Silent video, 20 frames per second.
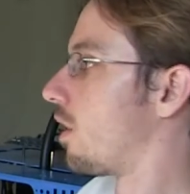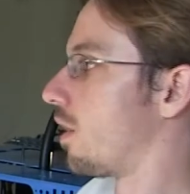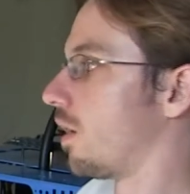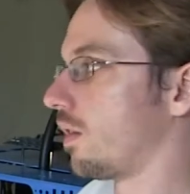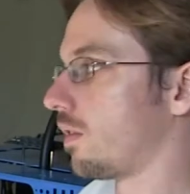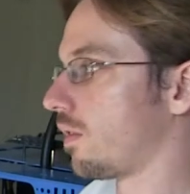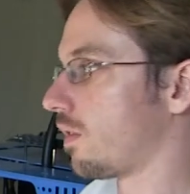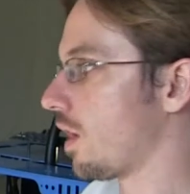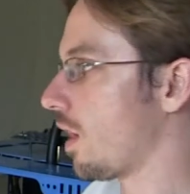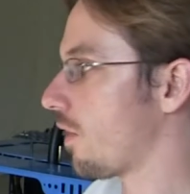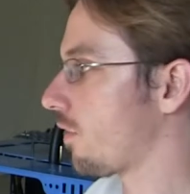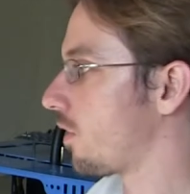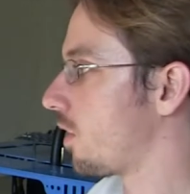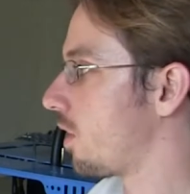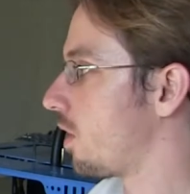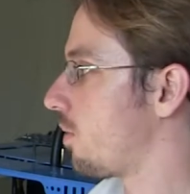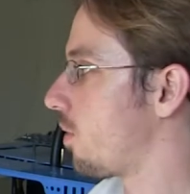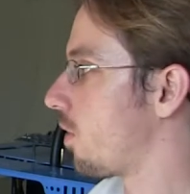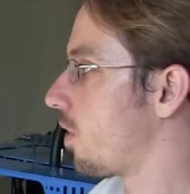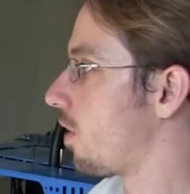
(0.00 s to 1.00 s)
It's
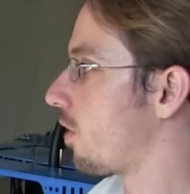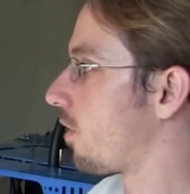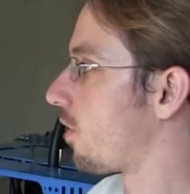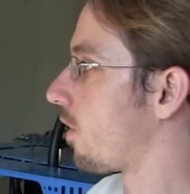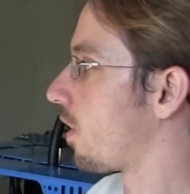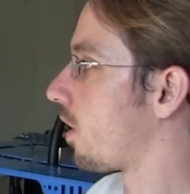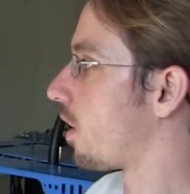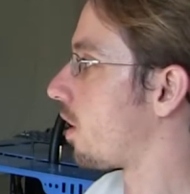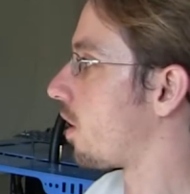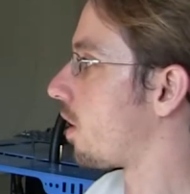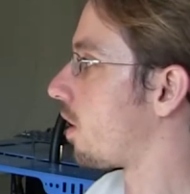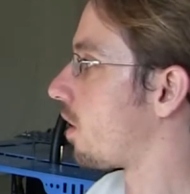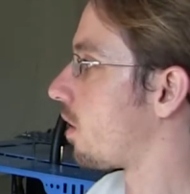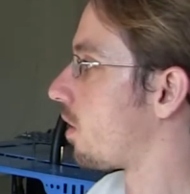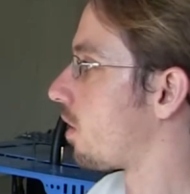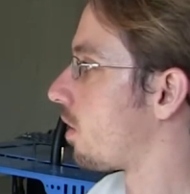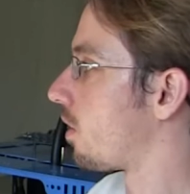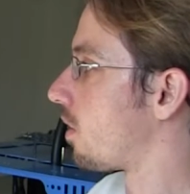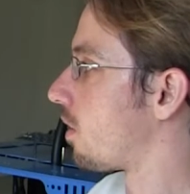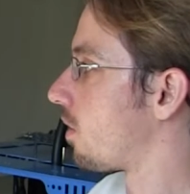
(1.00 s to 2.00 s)
definitely worth
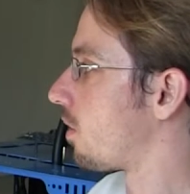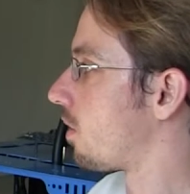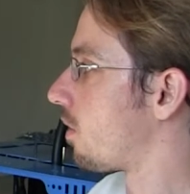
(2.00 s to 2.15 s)
a